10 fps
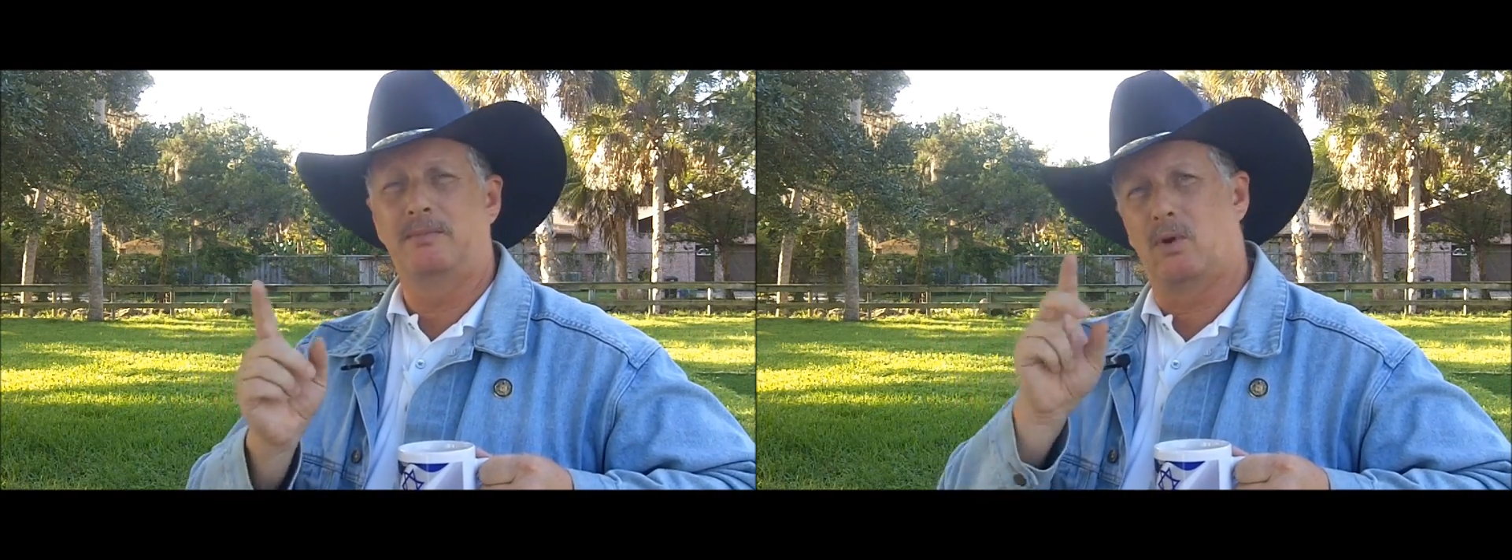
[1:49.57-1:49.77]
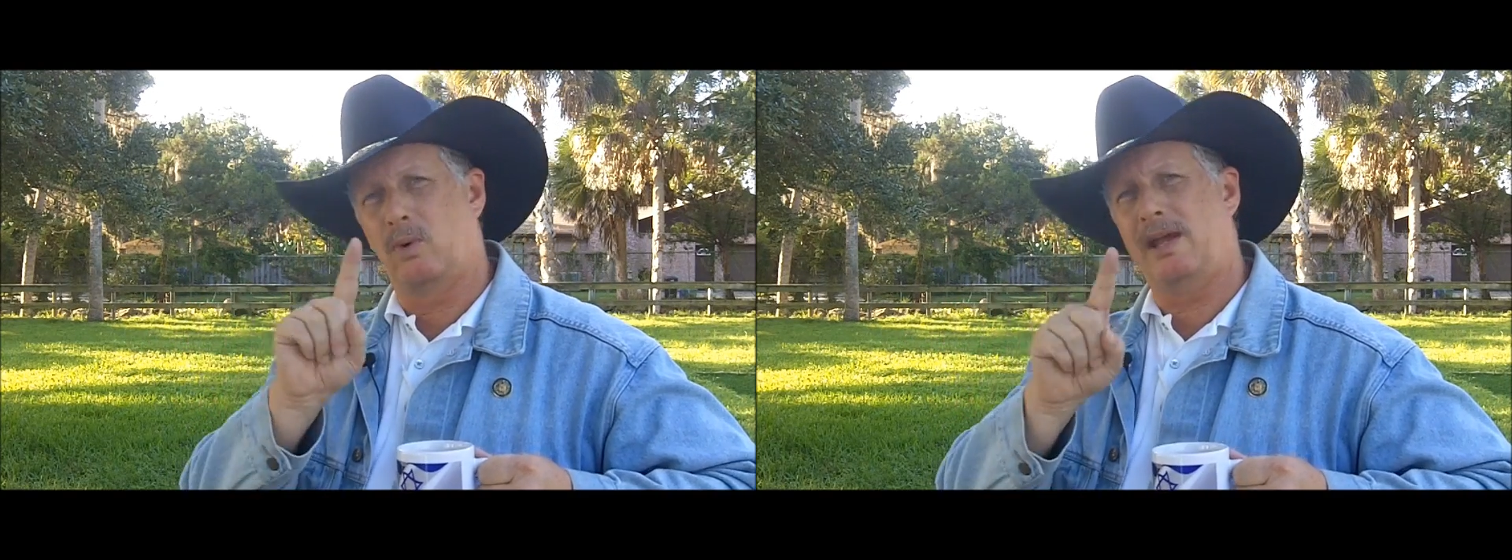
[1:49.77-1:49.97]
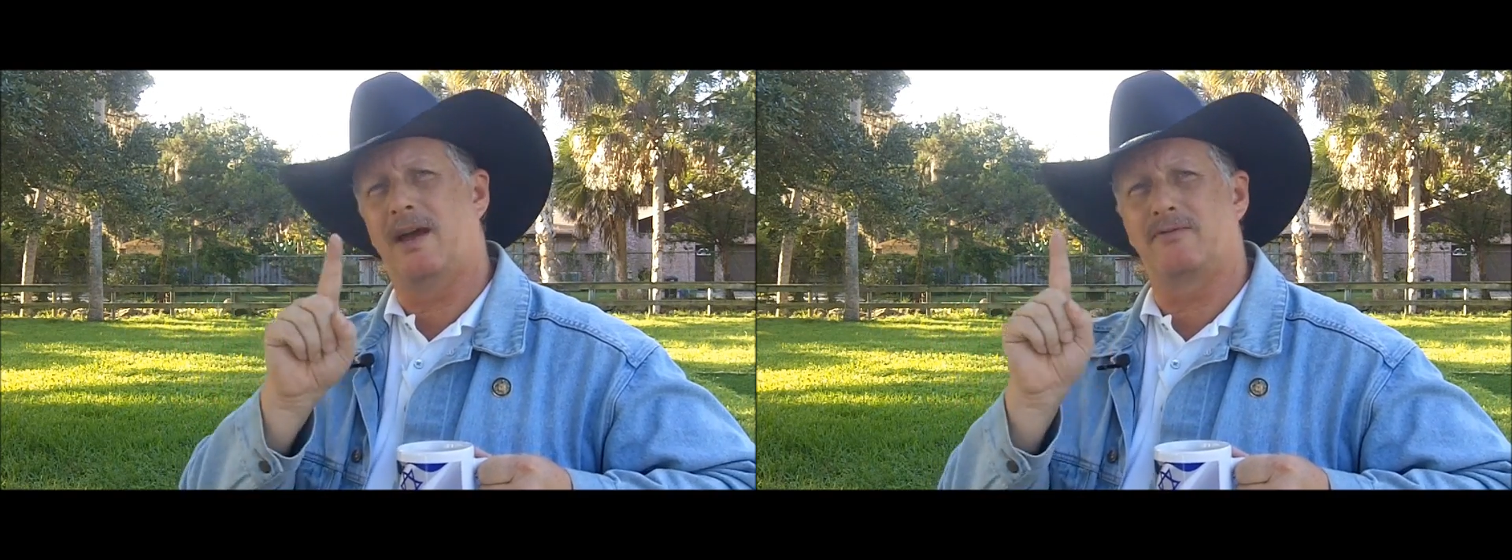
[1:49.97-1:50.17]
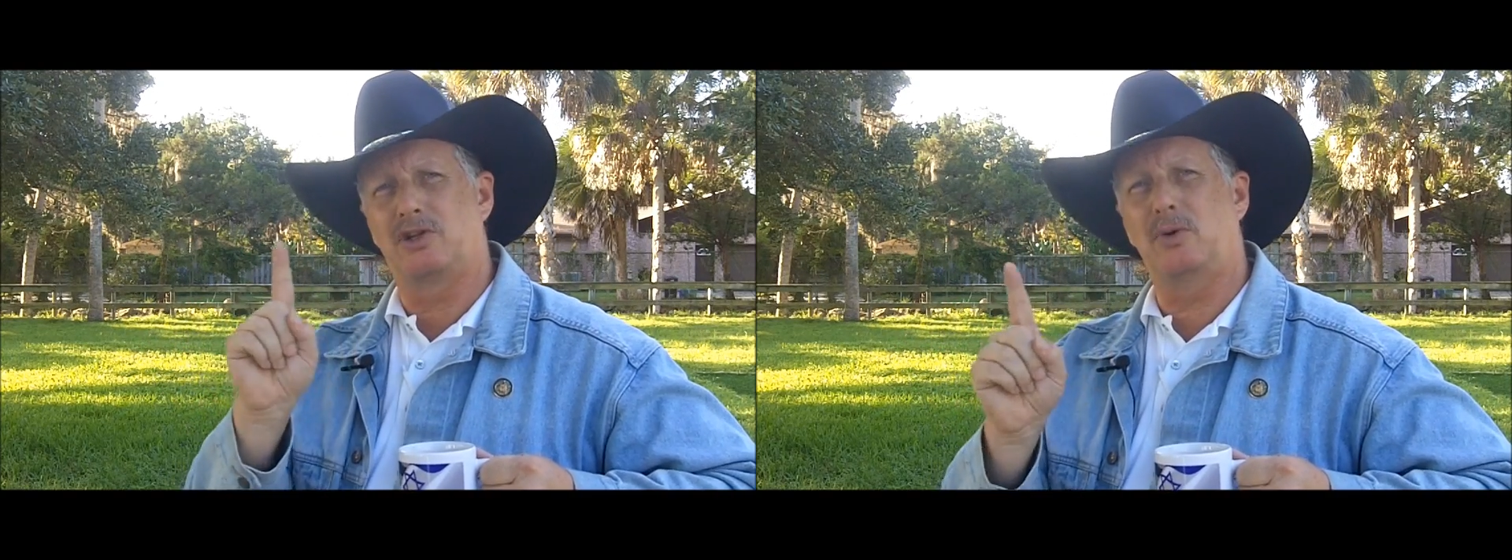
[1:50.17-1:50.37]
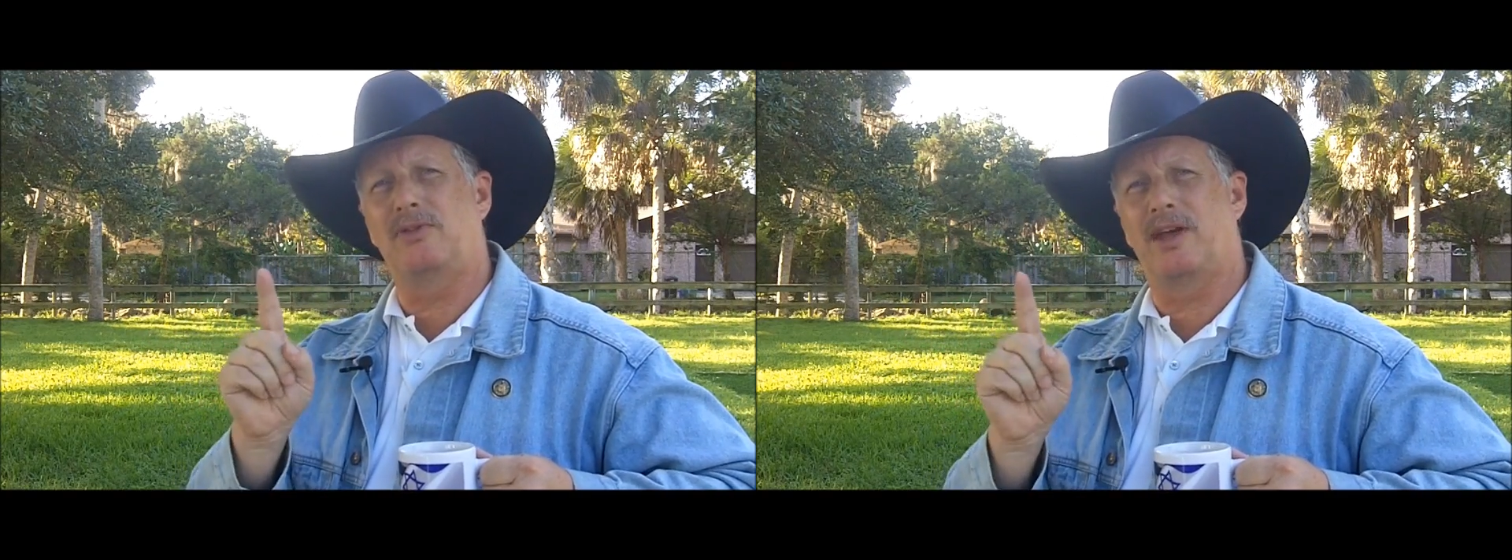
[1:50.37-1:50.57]
But we
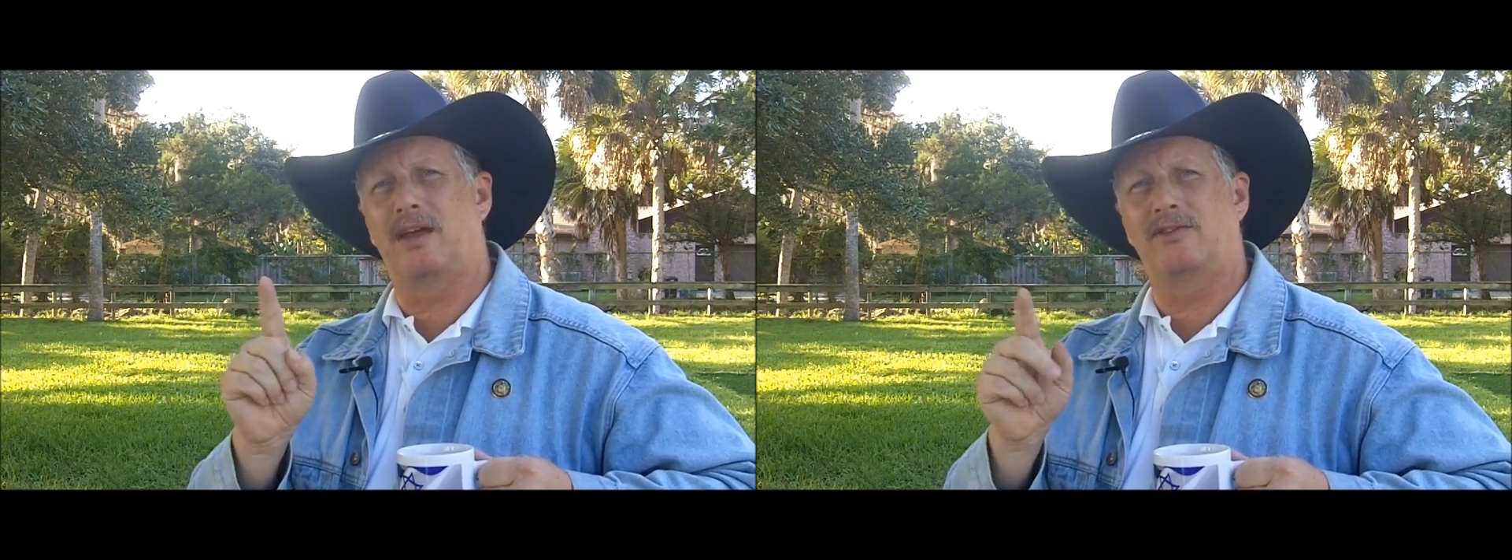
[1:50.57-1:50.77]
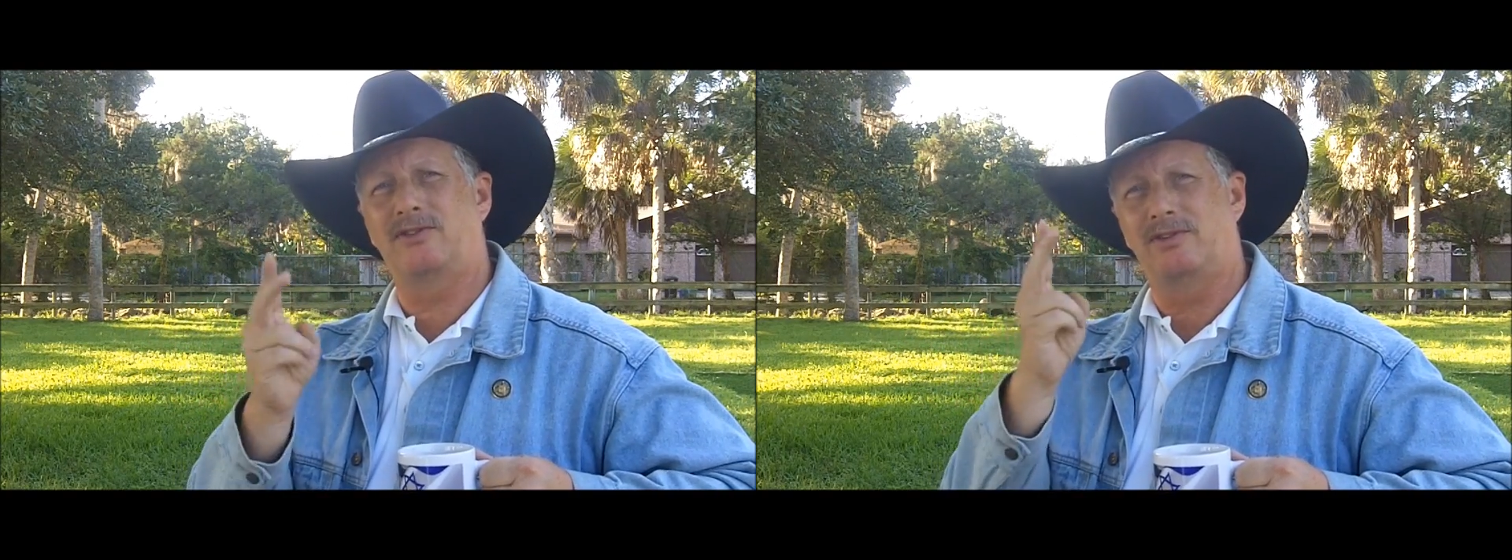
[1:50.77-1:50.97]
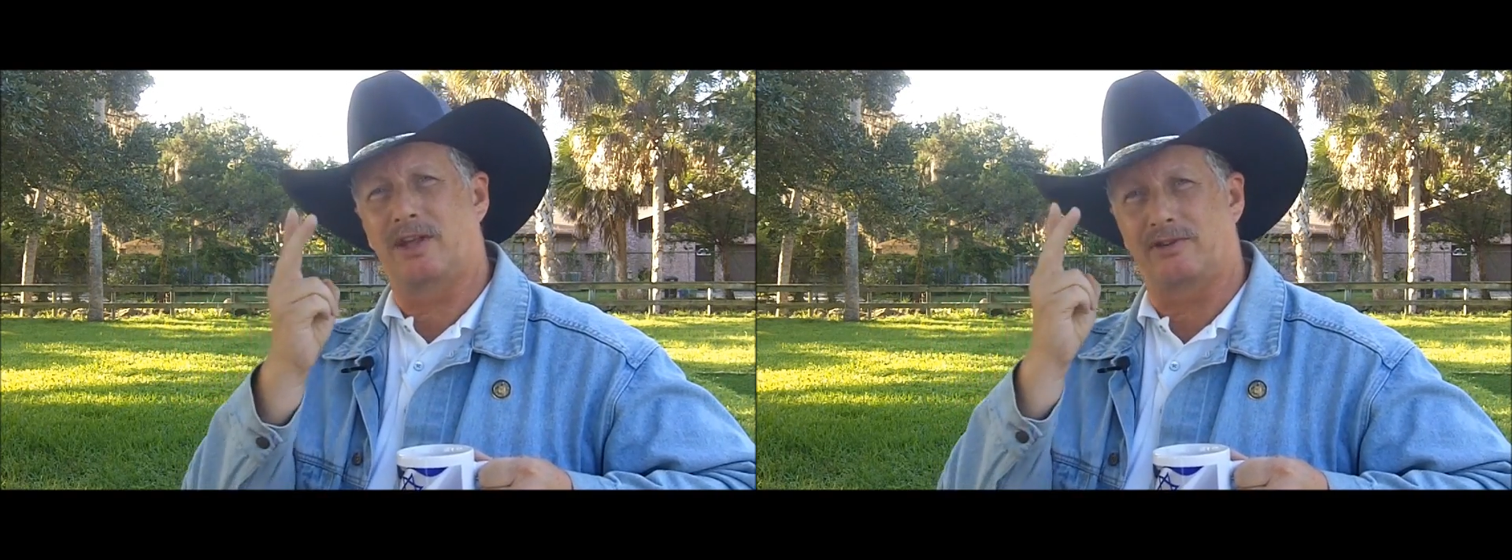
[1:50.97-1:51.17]
have two things